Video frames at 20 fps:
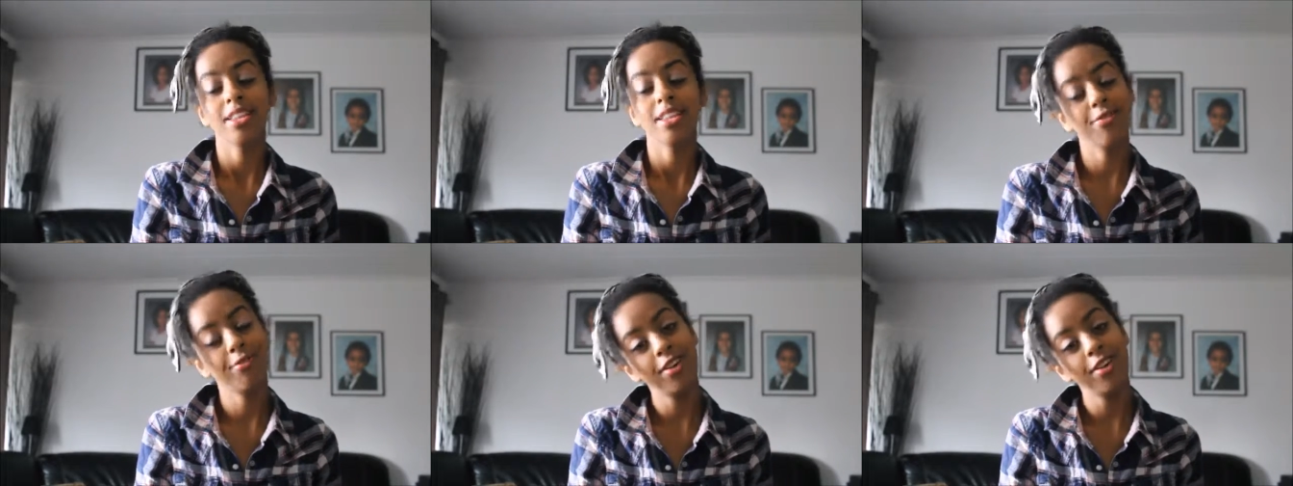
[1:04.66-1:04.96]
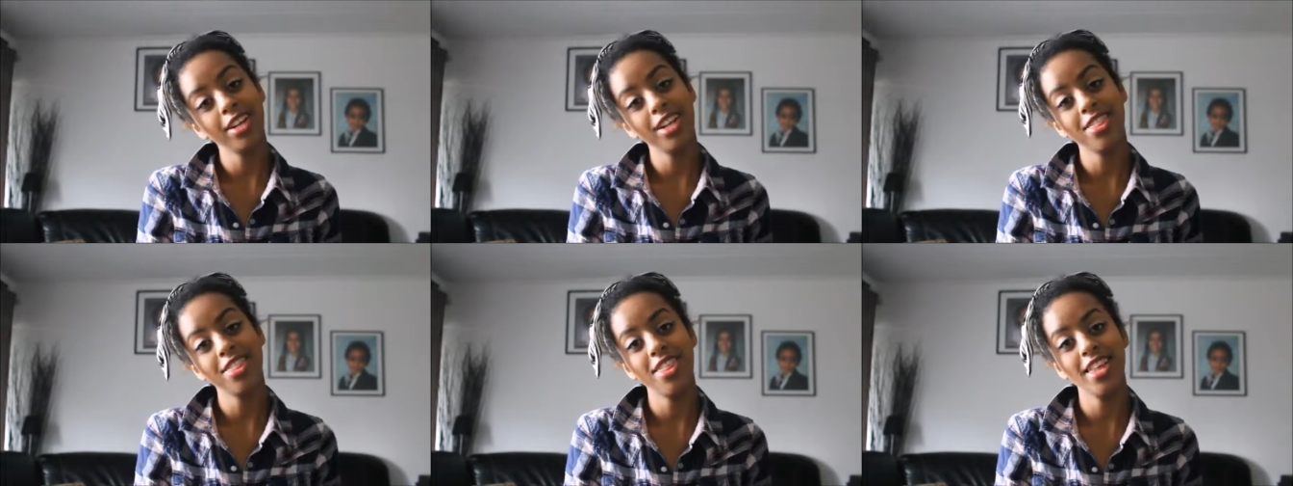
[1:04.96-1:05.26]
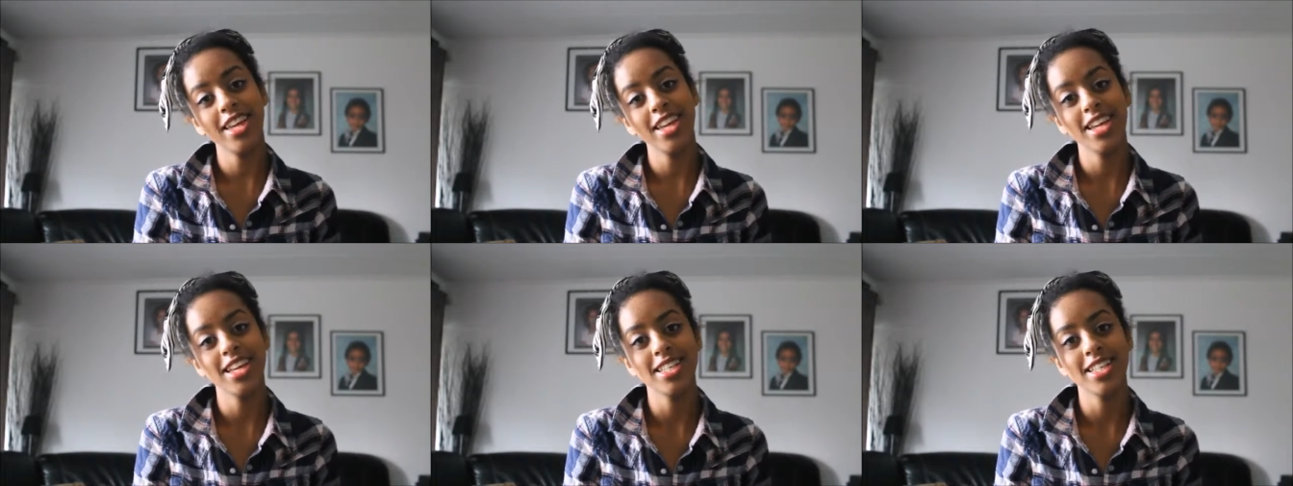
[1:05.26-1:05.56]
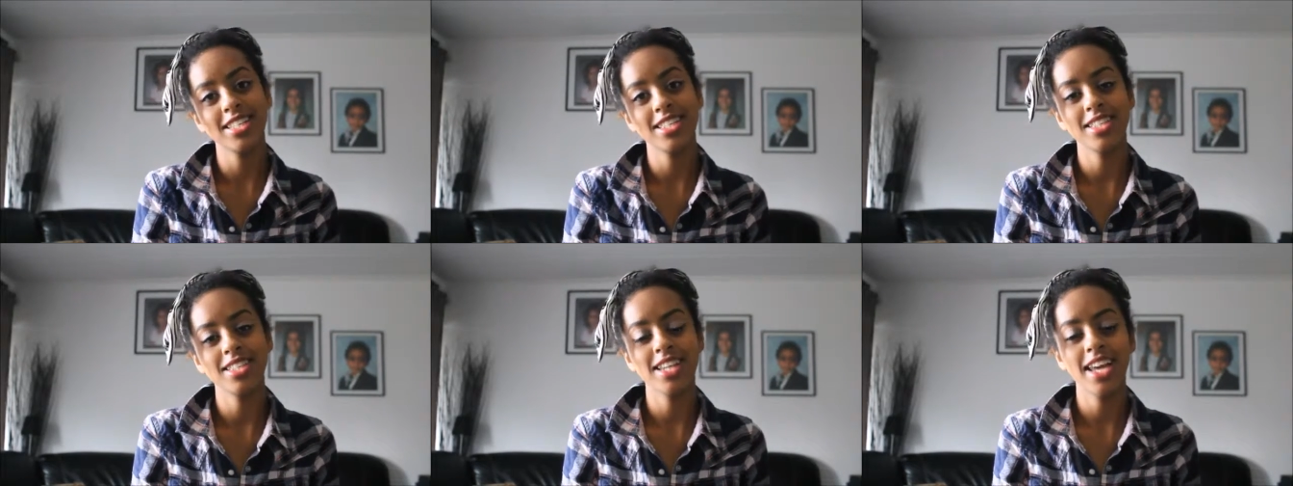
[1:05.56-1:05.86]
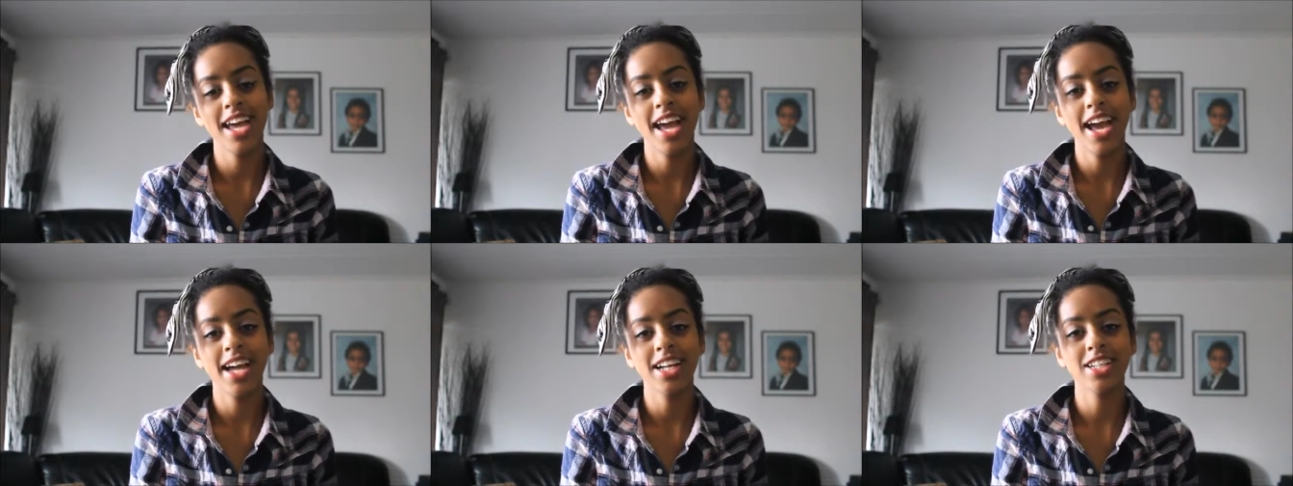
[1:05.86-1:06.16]
the funny thing is
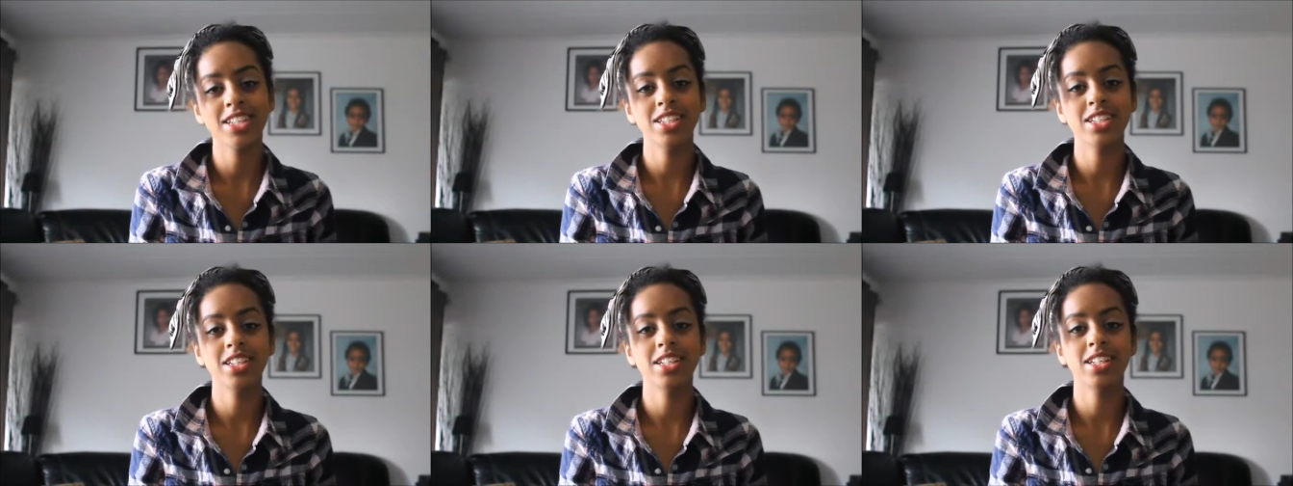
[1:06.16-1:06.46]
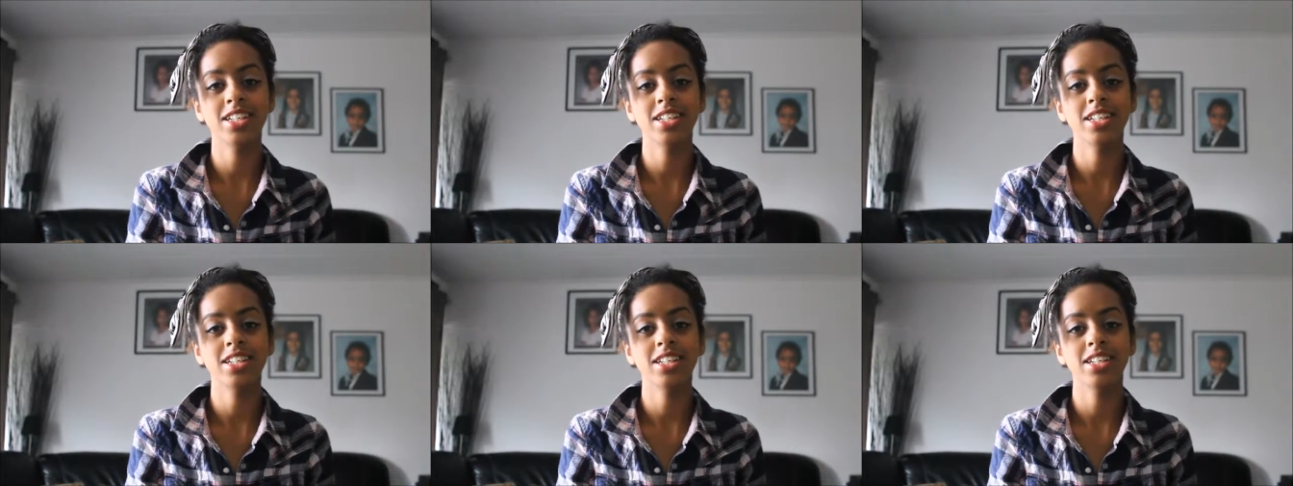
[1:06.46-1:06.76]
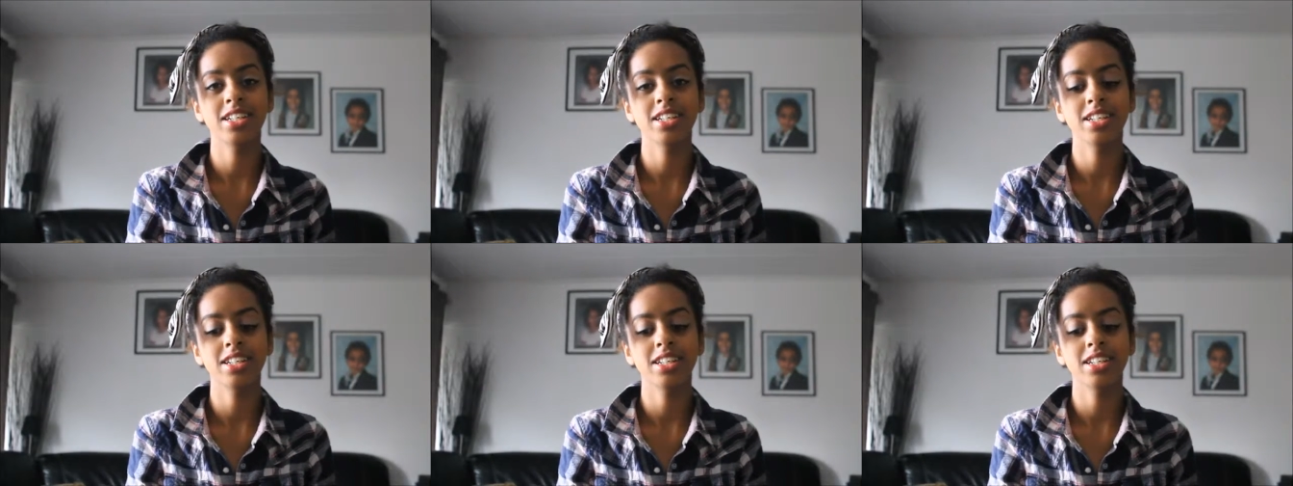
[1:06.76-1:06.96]
they actually